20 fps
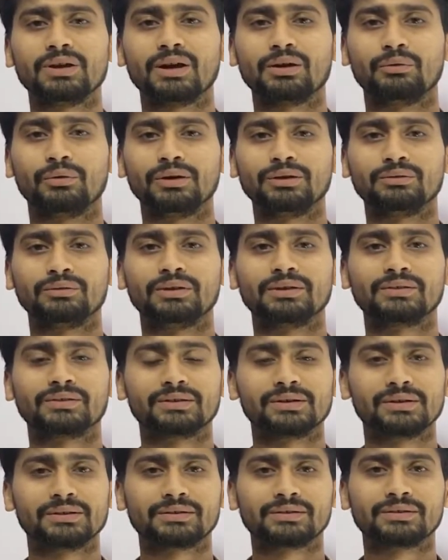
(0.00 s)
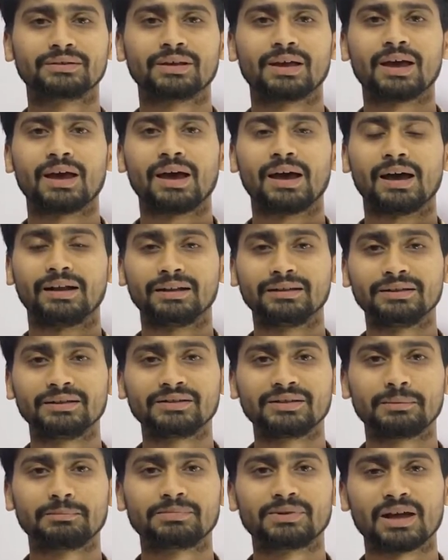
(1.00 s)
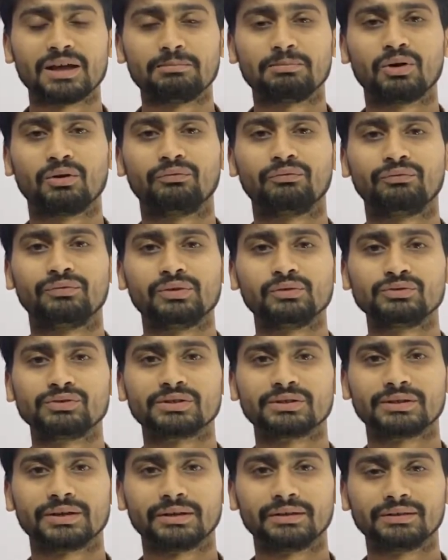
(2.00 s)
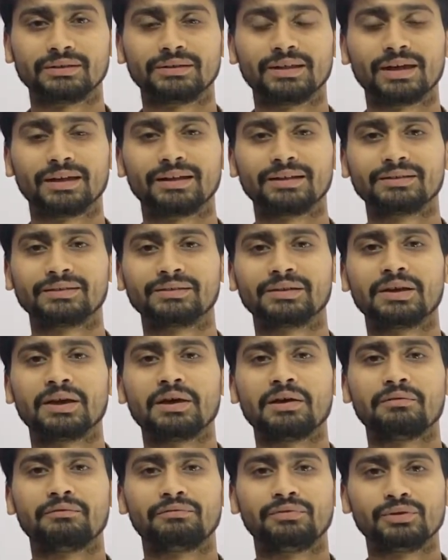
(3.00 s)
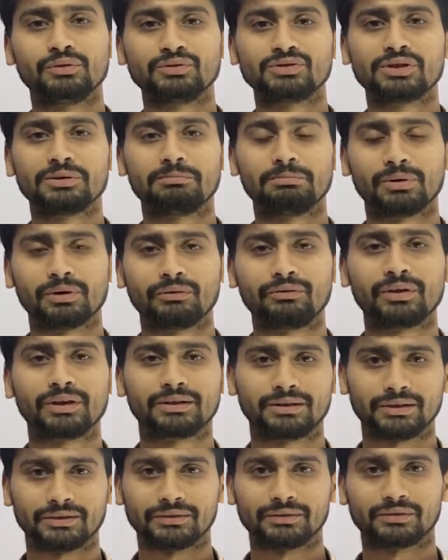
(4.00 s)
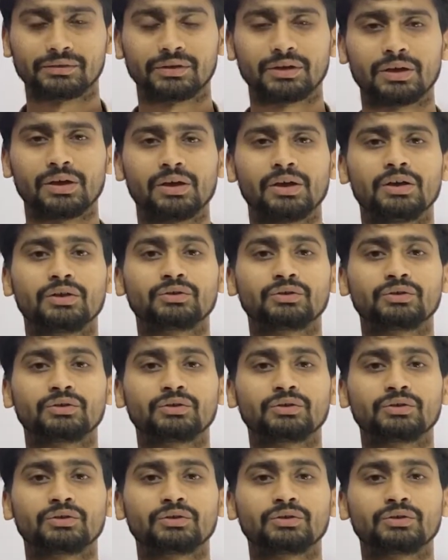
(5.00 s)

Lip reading: we are going to discuss another subtype of future tense, that is future perfect tense.